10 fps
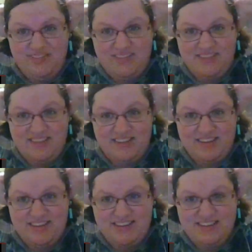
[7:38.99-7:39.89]
freeze
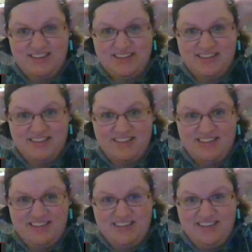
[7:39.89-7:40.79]
frame and I'm already sitting
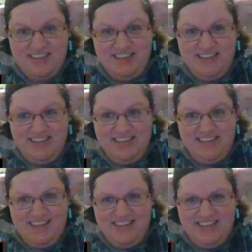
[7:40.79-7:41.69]
here dissecting like
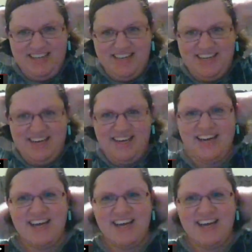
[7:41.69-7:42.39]
7 lore points.